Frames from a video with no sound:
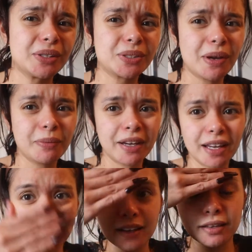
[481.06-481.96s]
So I went,
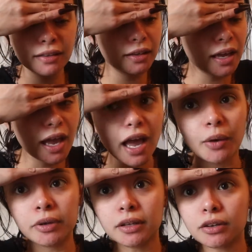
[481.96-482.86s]
I
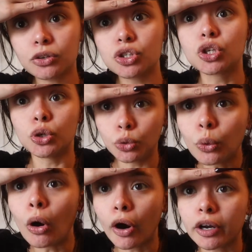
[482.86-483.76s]
went a little
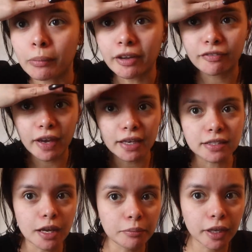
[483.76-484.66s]
too hard on my
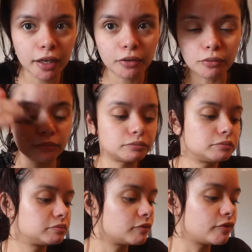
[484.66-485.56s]
face. I'm like
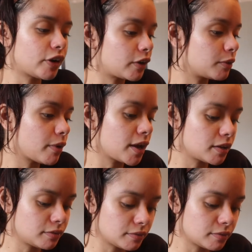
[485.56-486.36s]
very red.